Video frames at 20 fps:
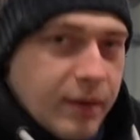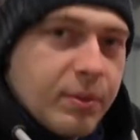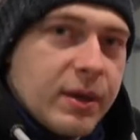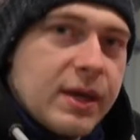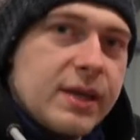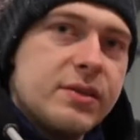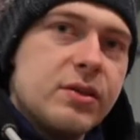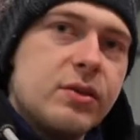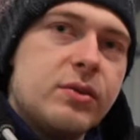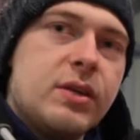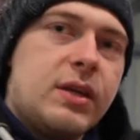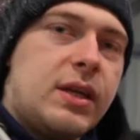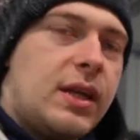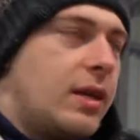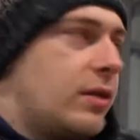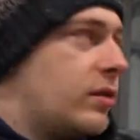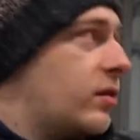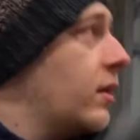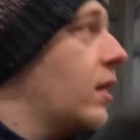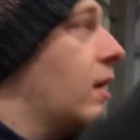piece
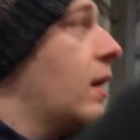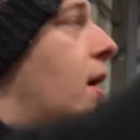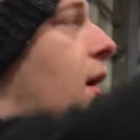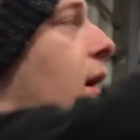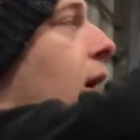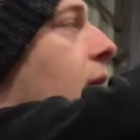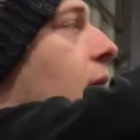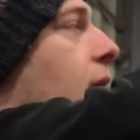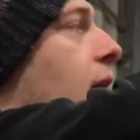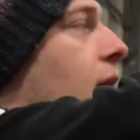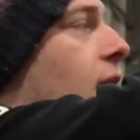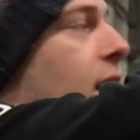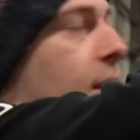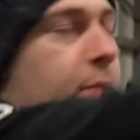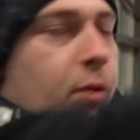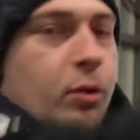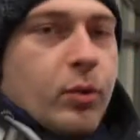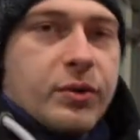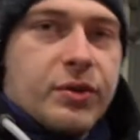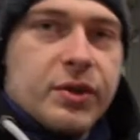underneath.
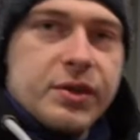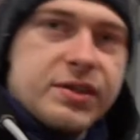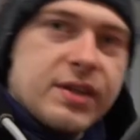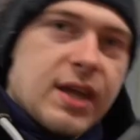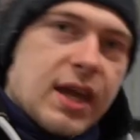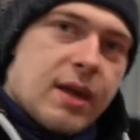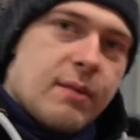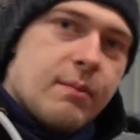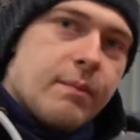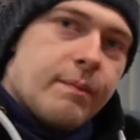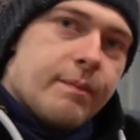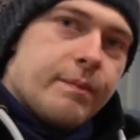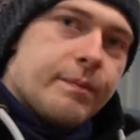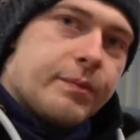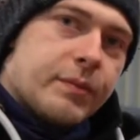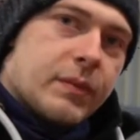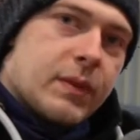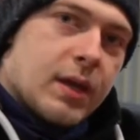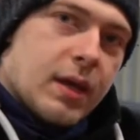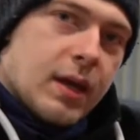But with the same
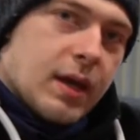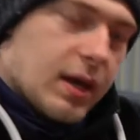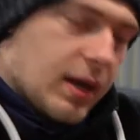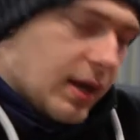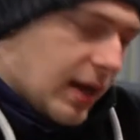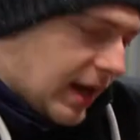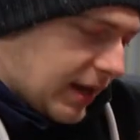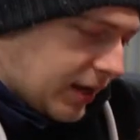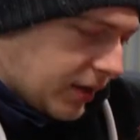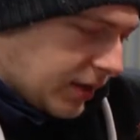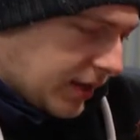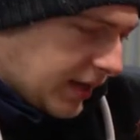Allen